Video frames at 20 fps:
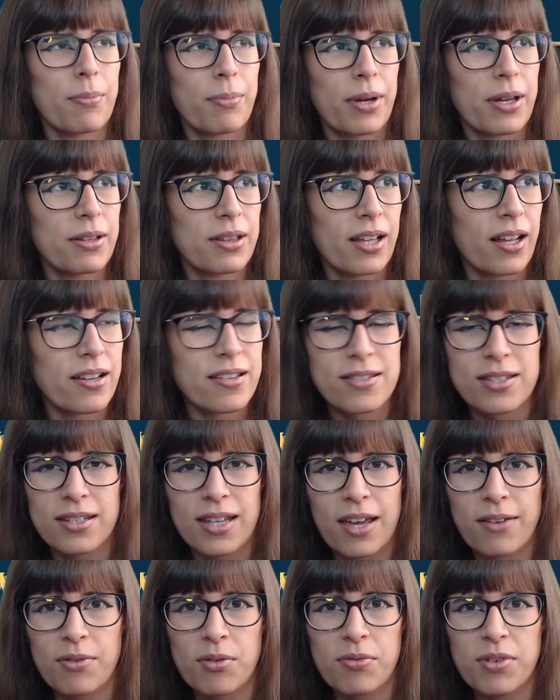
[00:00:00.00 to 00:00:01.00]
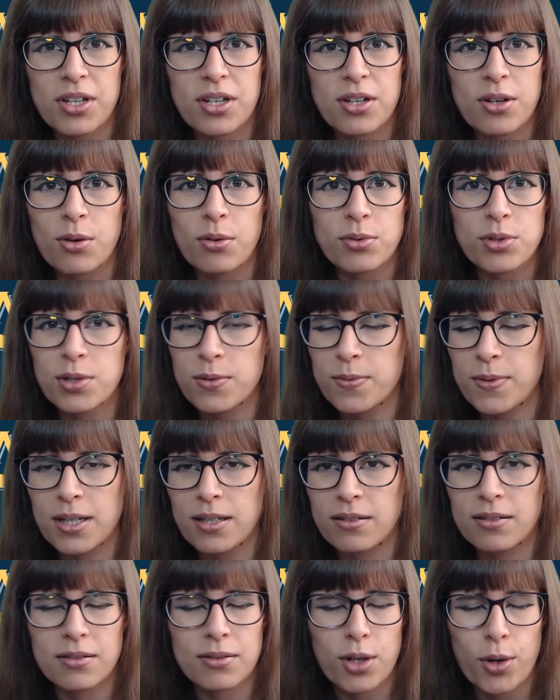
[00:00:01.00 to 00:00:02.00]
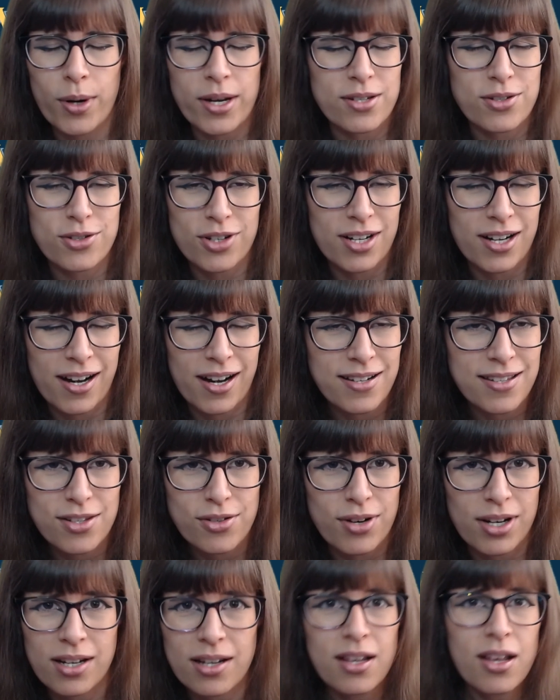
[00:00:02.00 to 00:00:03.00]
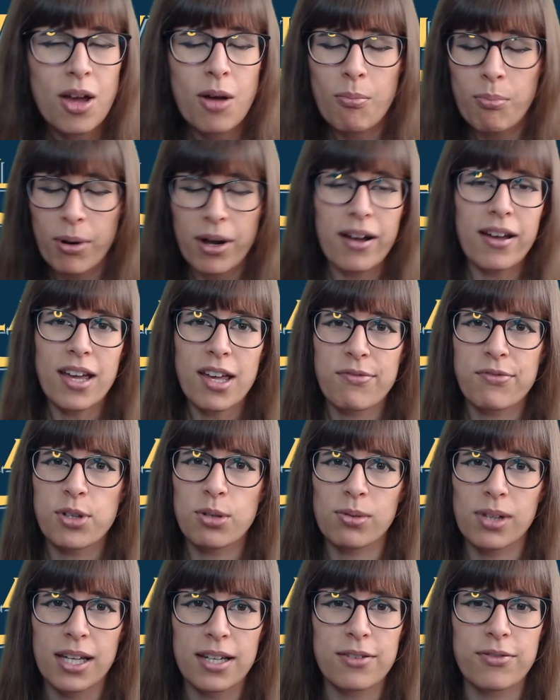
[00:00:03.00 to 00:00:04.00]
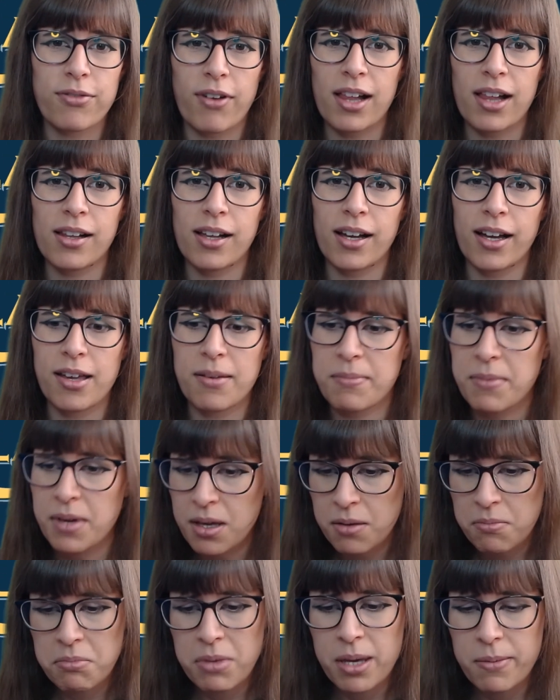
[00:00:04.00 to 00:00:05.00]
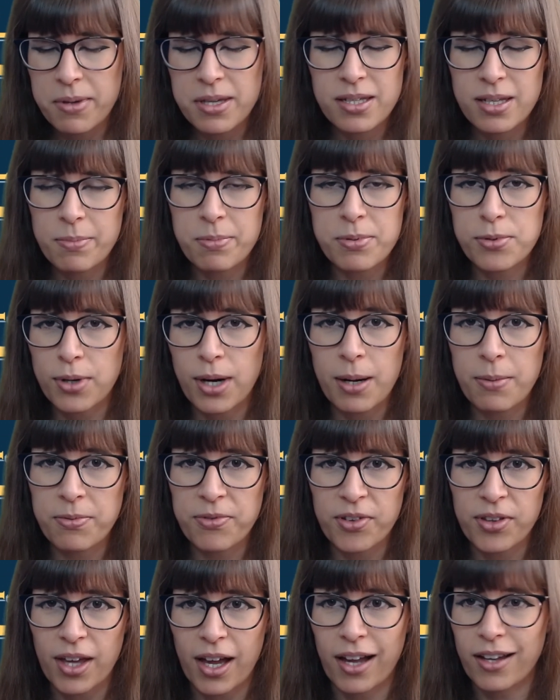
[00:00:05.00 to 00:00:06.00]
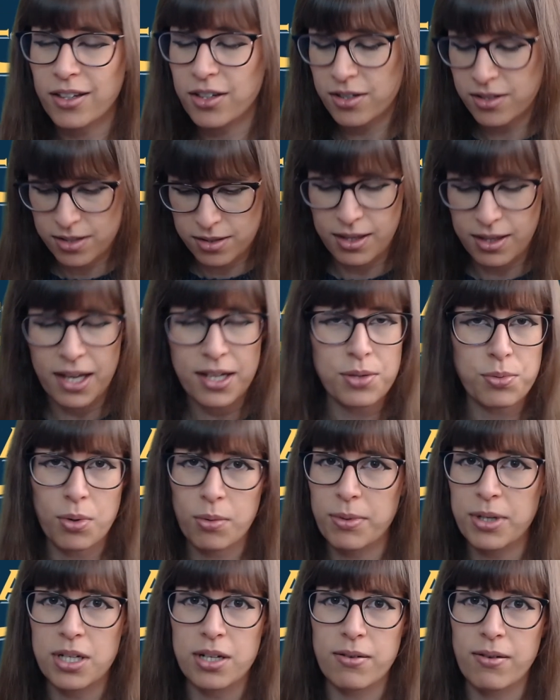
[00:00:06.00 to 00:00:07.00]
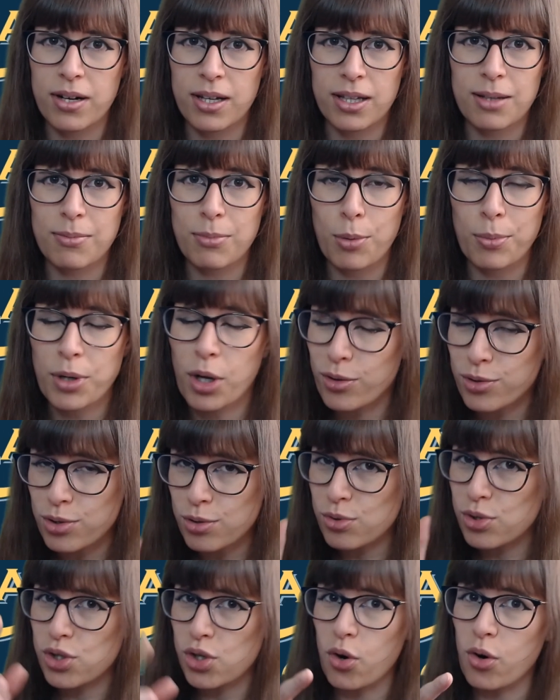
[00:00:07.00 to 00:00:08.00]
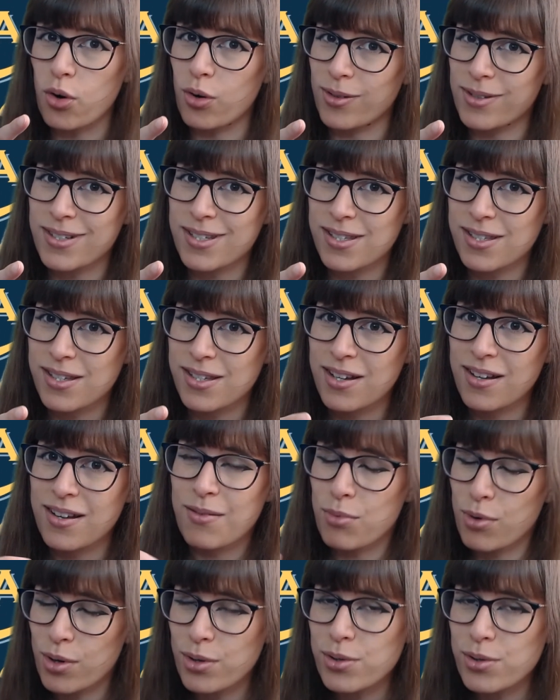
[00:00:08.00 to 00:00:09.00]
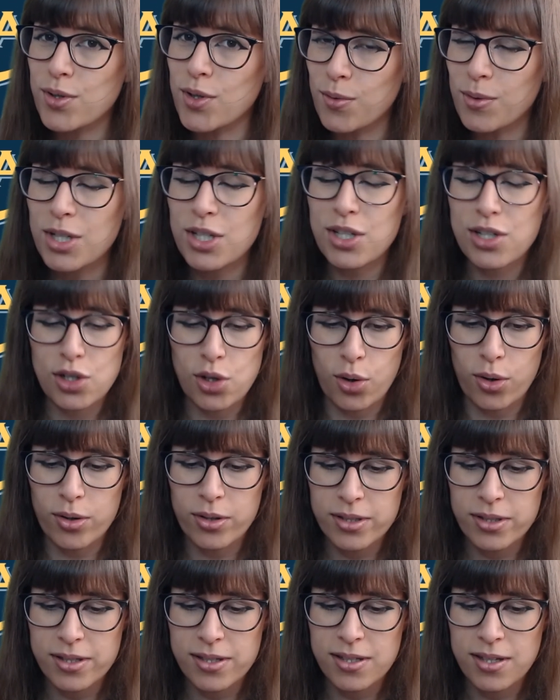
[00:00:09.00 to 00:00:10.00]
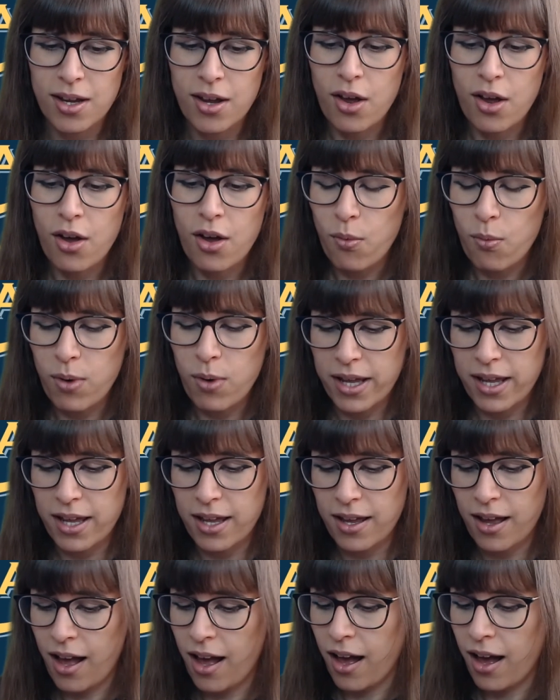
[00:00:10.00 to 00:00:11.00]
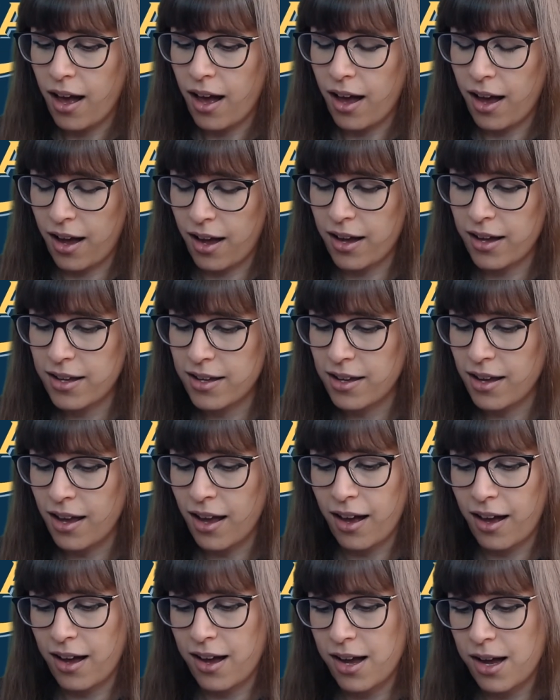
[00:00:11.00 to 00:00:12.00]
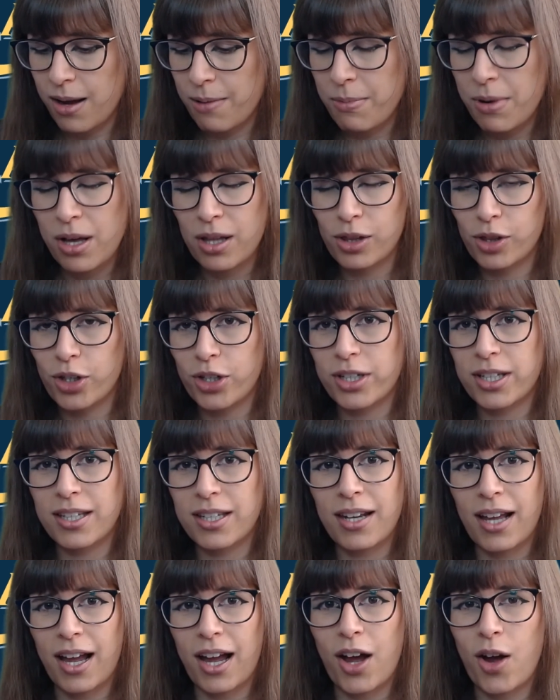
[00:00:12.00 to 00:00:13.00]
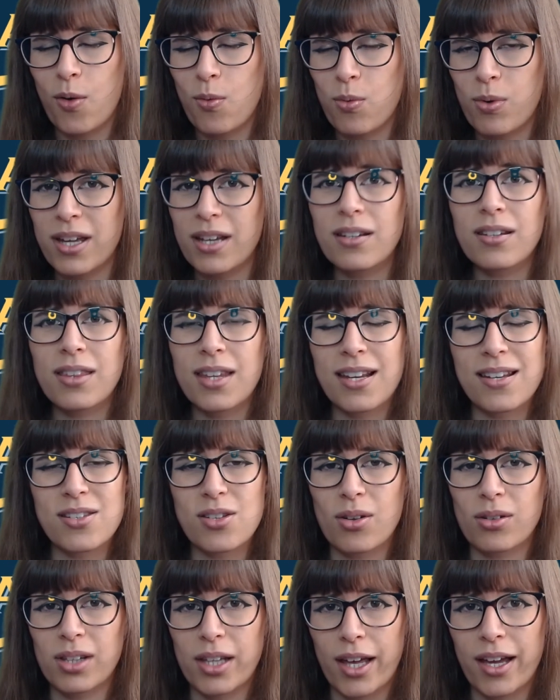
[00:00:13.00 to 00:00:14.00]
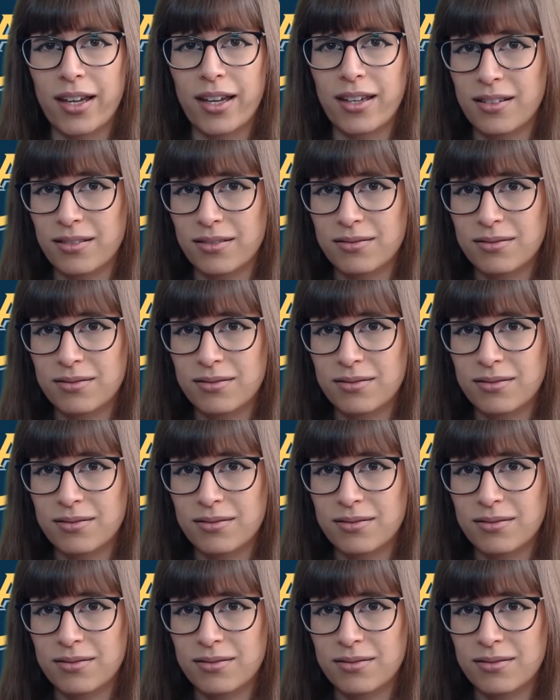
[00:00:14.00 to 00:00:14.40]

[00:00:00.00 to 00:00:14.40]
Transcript: last ever video doing question and answering. But if you like Valheim, maybe subscribe for that, because that's what we're doing at the moment. Also shorts. We're also doing shorts where I am looking at weird things online